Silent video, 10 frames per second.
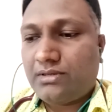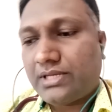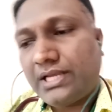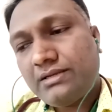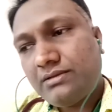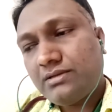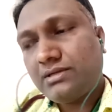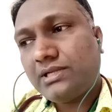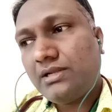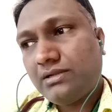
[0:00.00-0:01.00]
can
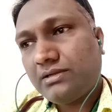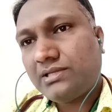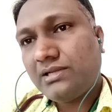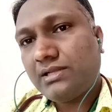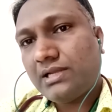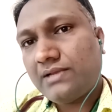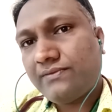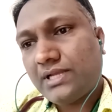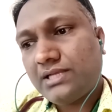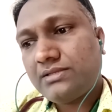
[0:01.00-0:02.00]
till the life
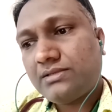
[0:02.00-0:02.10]
lasts,